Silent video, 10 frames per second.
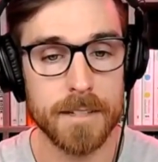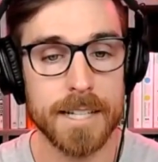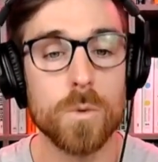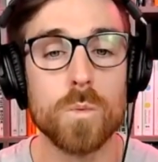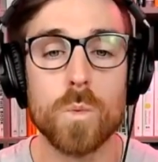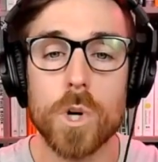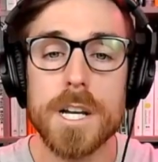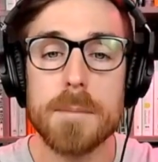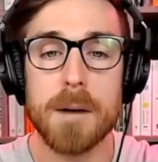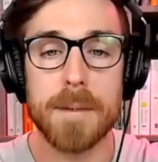I don't
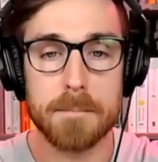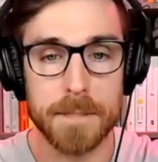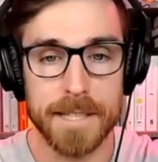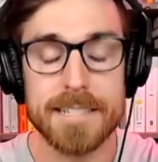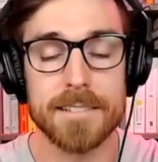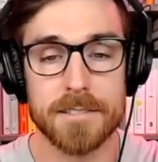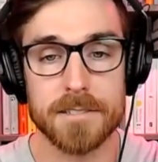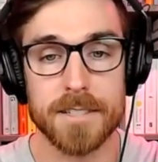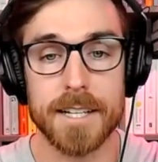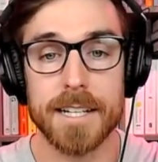worry about my place in
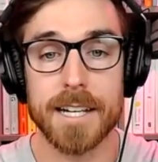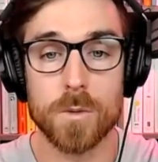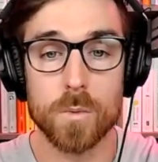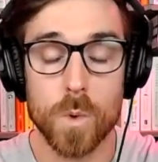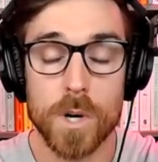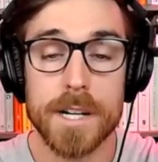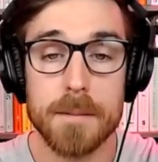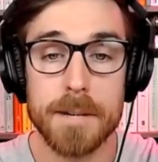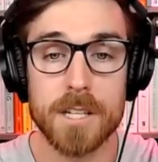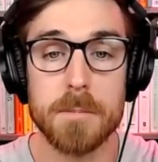society. I don't worry
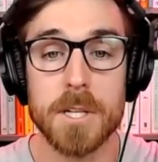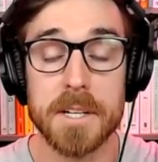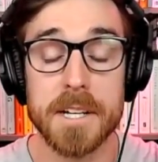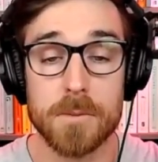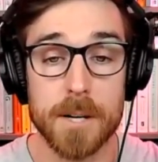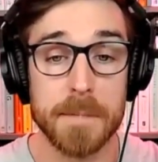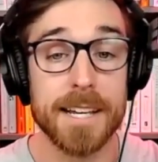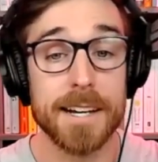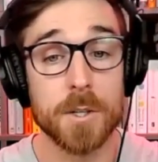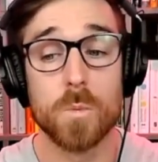about the community around me.
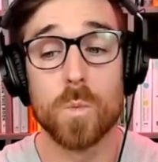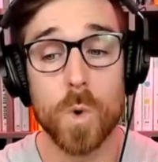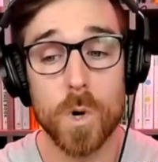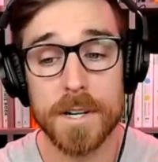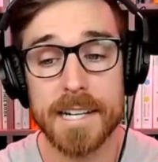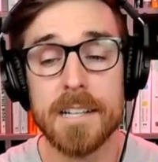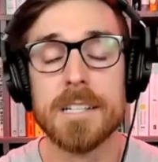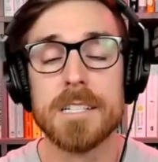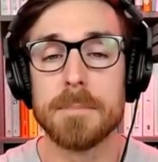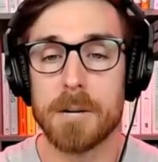And I don't worry
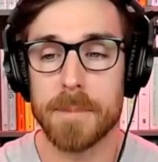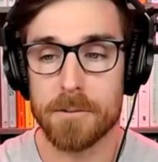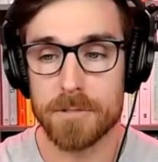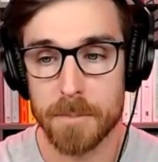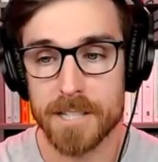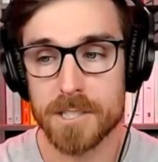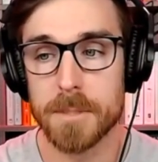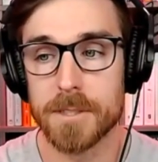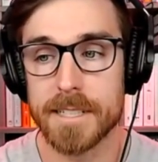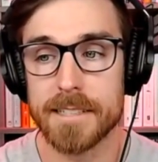about my
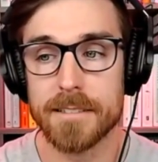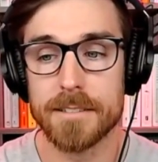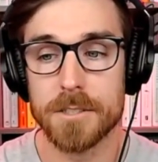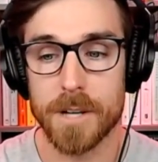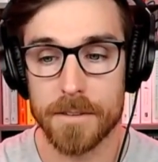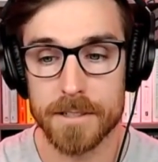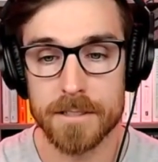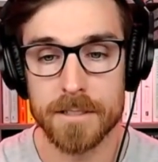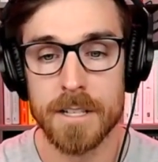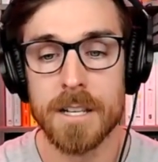responsibility to
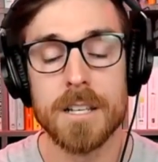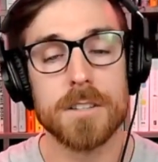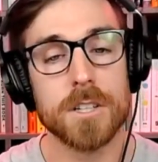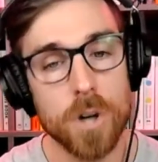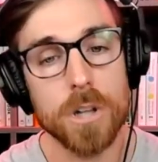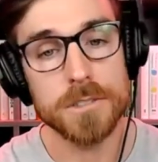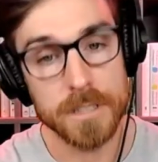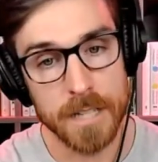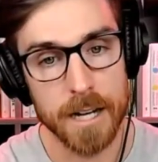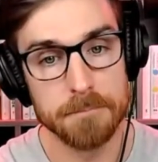others. The call to
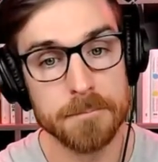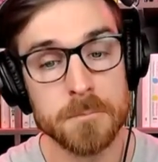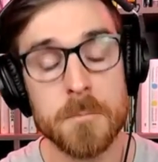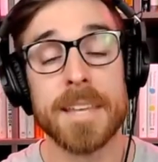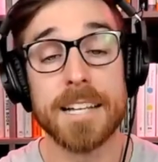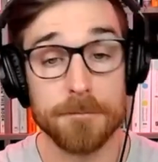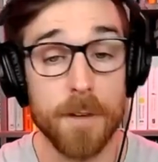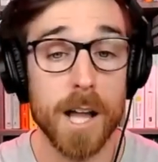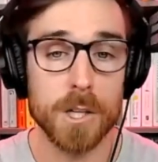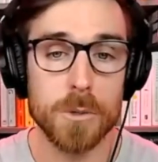come and to
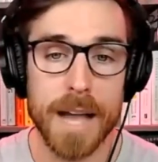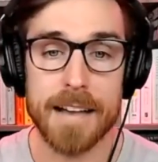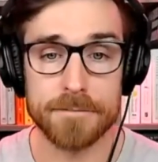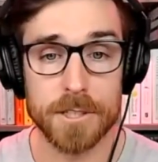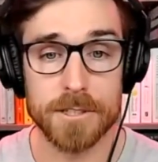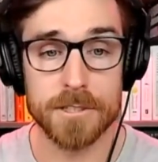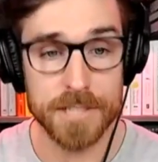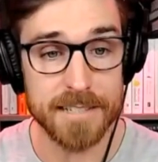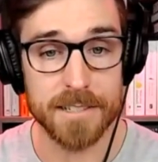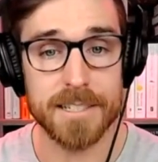follow after
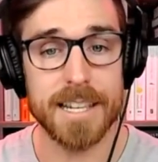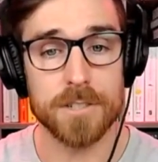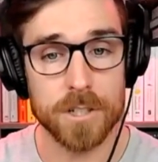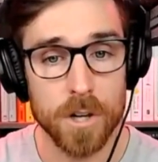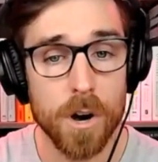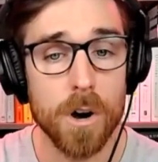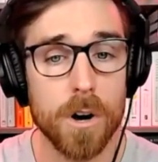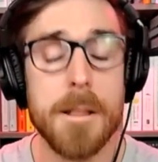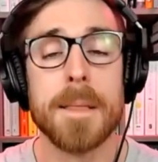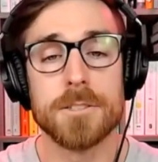Jesus is a
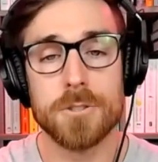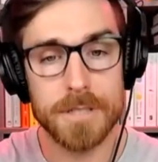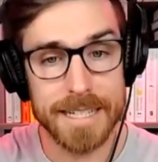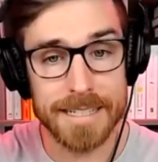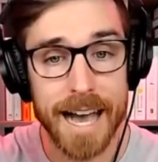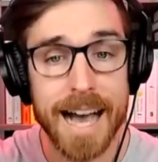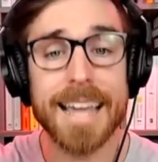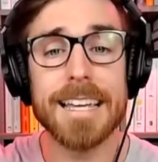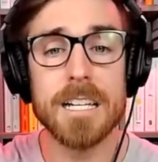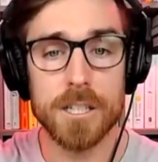call to
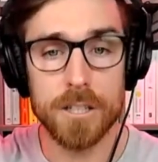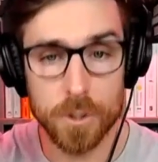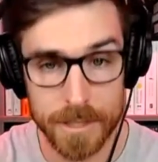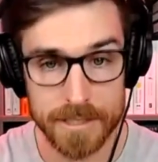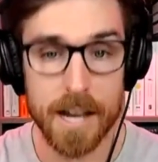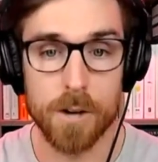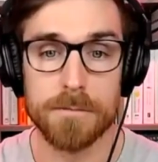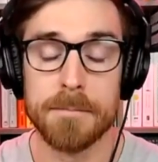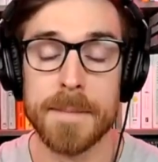deny yourself.